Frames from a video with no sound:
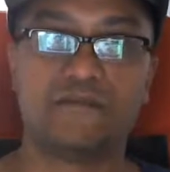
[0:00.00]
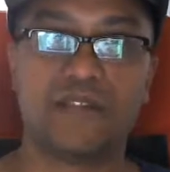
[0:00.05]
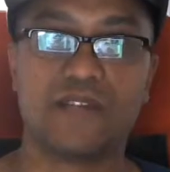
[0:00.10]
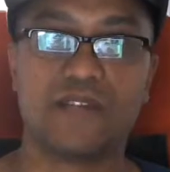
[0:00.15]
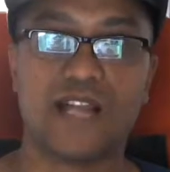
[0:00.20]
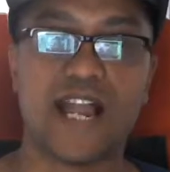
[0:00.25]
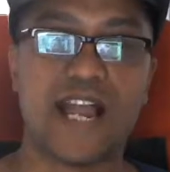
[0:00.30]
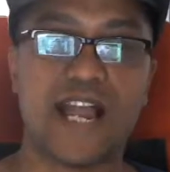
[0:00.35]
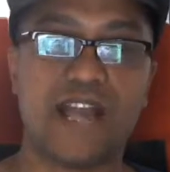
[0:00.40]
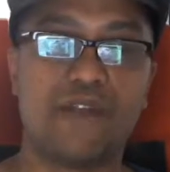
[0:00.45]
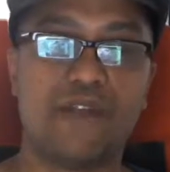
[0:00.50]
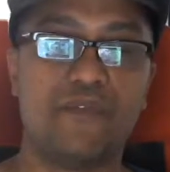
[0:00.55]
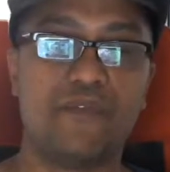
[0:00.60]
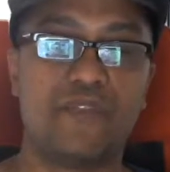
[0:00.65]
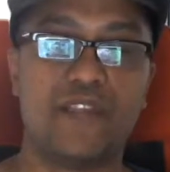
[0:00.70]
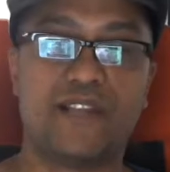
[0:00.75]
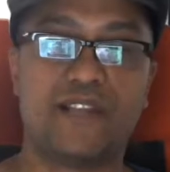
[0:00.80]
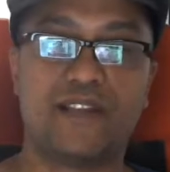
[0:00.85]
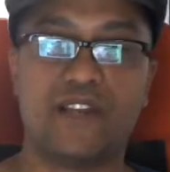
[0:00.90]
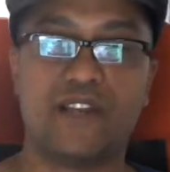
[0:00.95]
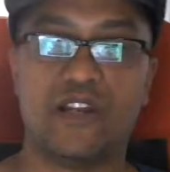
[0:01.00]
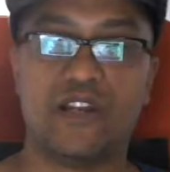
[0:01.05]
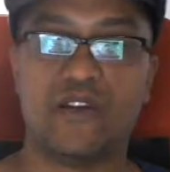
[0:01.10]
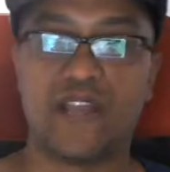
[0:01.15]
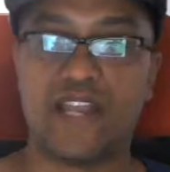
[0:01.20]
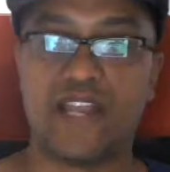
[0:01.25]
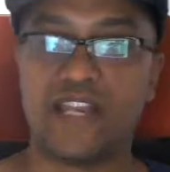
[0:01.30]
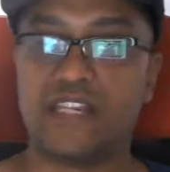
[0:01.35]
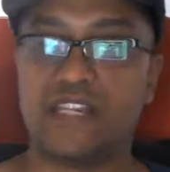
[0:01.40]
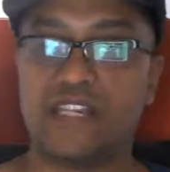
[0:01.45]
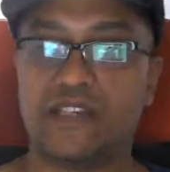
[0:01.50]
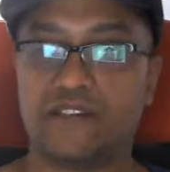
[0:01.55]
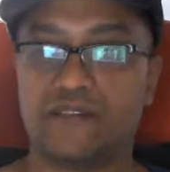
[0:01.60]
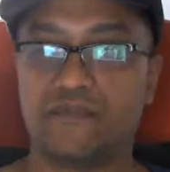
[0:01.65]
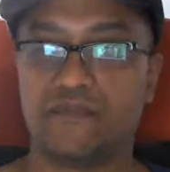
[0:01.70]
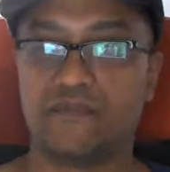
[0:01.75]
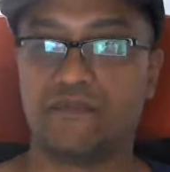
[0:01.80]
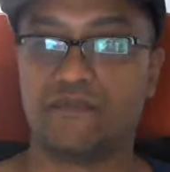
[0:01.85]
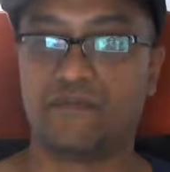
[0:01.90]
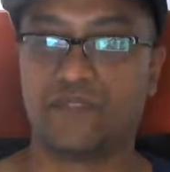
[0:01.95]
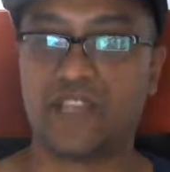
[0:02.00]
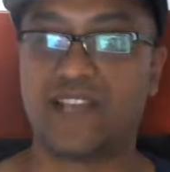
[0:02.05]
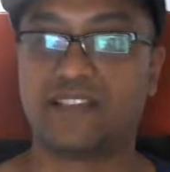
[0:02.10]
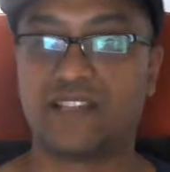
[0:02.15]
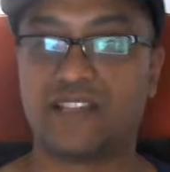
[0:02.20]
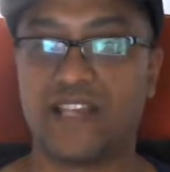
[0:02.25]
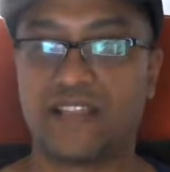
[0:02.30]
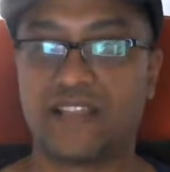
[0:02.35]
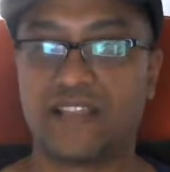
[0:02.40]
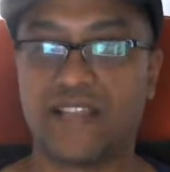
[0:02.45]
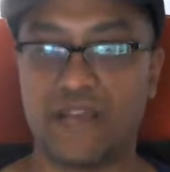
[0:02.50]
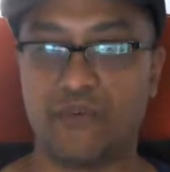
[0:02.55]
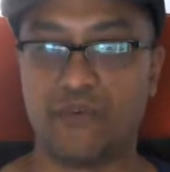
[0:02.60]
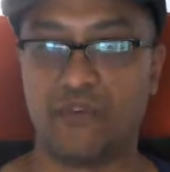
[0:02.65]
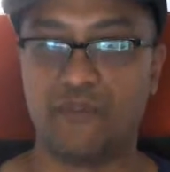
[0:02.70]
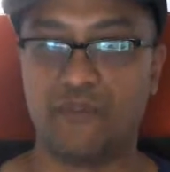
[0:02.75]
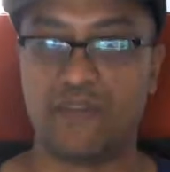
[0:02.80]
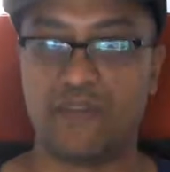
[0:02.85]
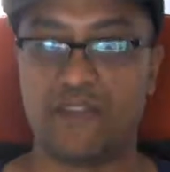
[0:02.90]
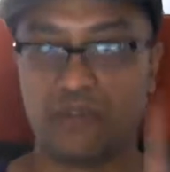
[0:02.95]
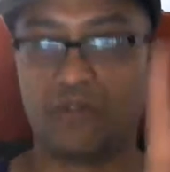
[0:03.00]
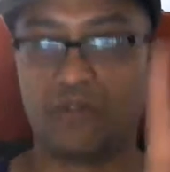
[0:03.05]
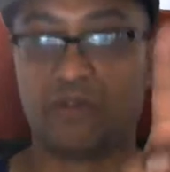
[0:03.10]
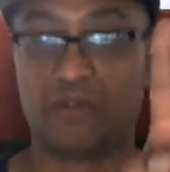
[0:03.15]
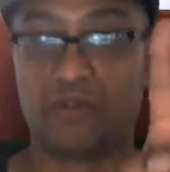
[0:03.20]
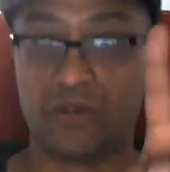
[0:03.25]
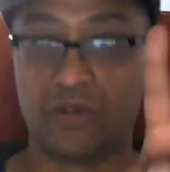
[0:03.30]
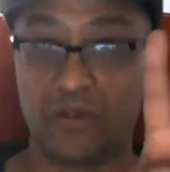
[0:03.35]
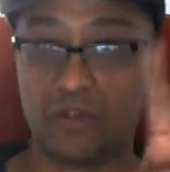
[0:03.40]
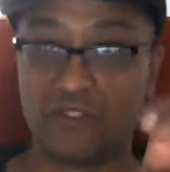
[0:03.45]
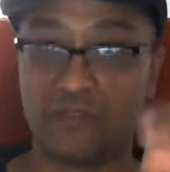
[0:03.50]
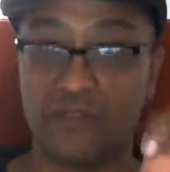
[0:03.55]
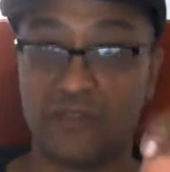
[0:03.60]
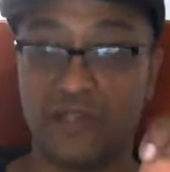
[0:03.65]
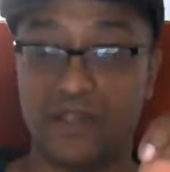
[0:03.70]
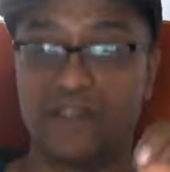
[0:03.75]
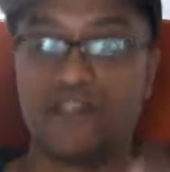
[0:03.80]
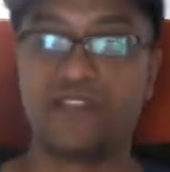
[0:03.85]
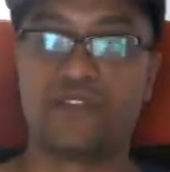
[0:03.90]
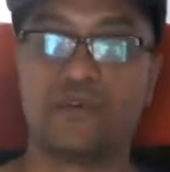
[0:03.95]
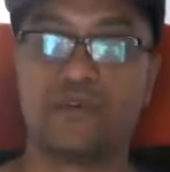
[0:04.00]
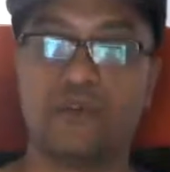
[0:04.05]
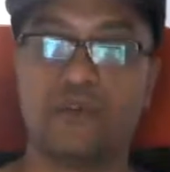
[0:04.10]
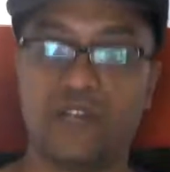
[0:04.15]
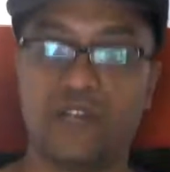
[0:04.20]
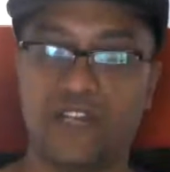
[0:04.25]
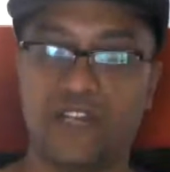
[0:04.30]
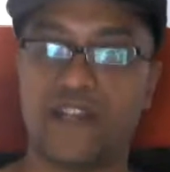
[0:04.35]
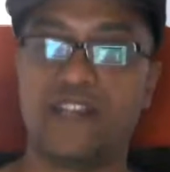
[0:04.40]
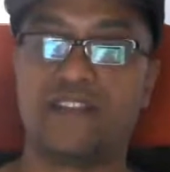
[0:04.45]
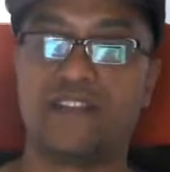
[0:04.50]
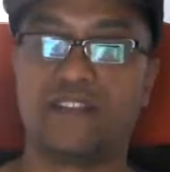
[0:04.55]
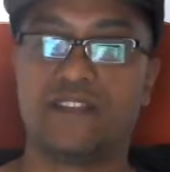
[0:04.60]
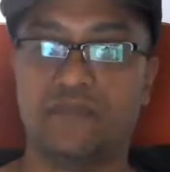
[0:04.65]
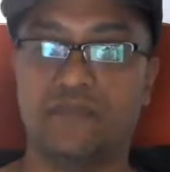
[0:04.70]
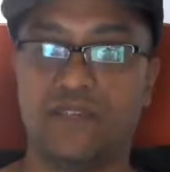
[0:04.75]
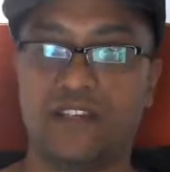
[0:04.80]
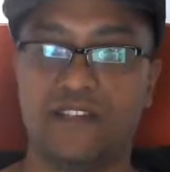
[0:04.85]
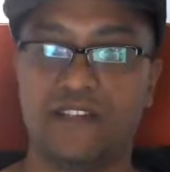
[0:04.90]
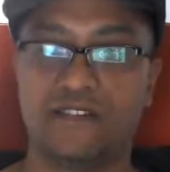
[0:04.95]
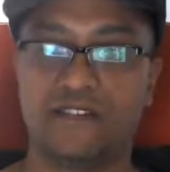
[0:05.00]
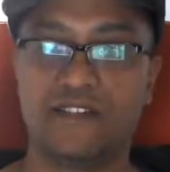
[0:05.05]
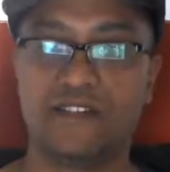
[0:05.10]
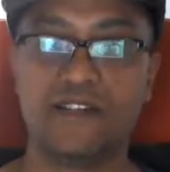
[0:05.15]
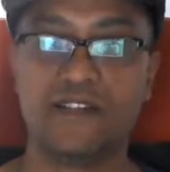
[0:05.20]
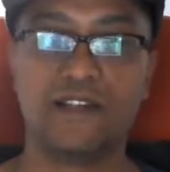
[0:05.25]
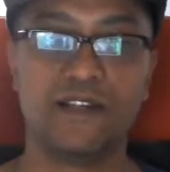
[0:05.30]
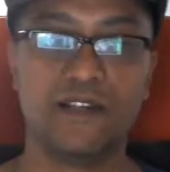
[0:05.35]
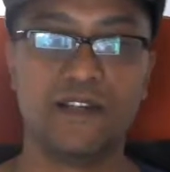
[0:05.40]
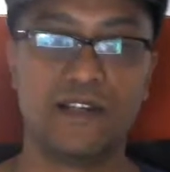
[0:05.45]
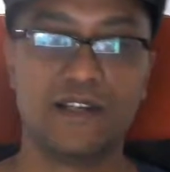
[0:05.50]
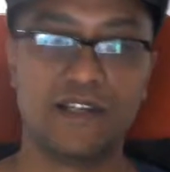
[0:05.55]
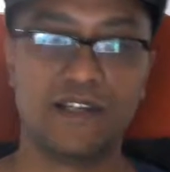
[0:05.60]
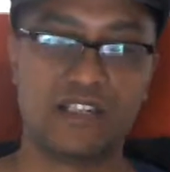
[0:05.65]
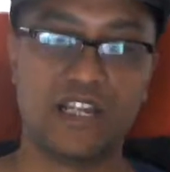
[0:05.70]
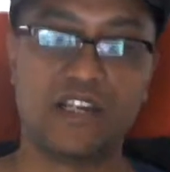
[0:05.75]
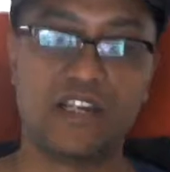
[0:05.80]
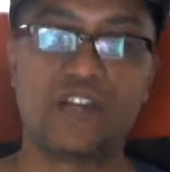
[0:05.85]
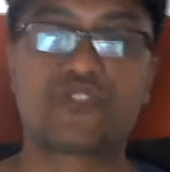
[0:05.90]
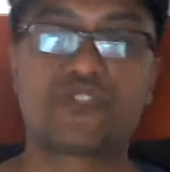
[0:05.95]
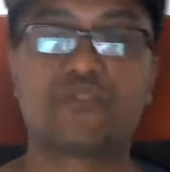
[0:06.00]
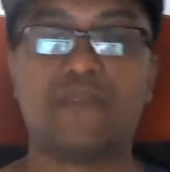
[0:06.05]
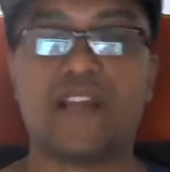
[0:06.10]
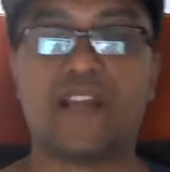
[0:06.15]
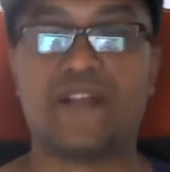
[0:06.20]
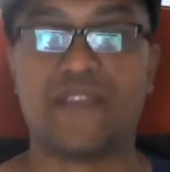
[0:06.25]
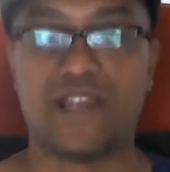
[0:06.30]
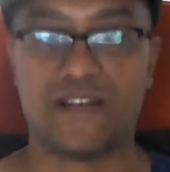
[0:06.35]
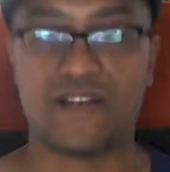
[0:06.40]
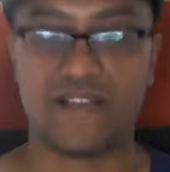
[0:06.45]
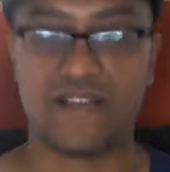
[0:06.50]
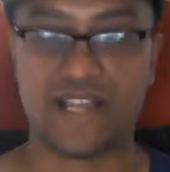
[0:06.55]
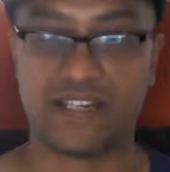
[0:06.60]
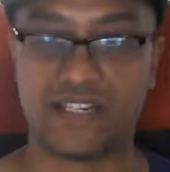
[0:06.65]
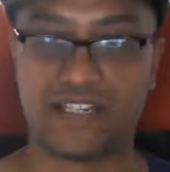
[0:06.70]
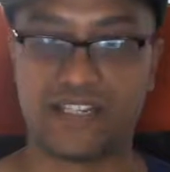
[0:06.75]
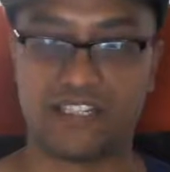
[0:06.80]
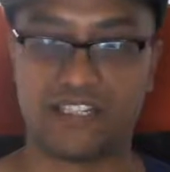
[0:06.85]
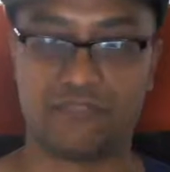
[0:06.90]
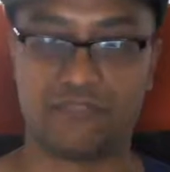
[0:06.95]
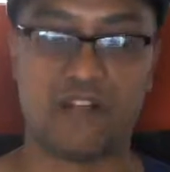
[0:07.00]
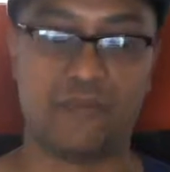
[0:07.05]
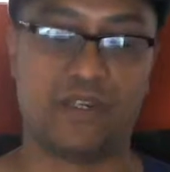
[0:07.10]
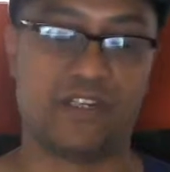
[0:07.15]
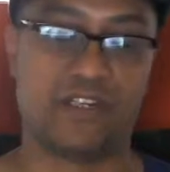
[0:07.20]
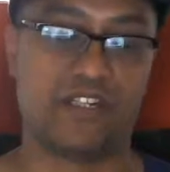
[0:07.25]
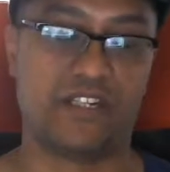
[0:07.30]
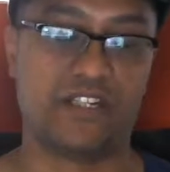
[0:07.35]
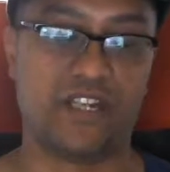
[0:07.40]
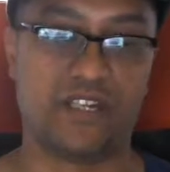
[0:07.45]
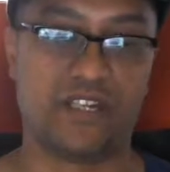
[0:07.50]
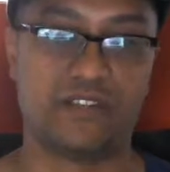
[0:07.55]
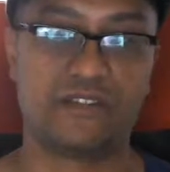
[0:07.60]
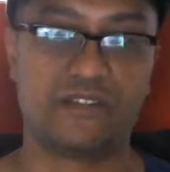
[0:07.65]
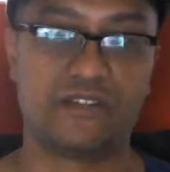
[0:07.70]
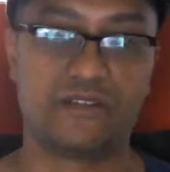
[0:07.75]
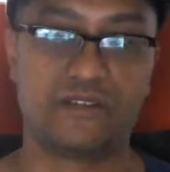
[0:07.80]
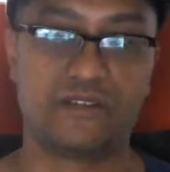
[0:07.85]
I don't think, any test like that would be the quote unquote ultimate authority of anything, because 10 years from now that test is probably going to change.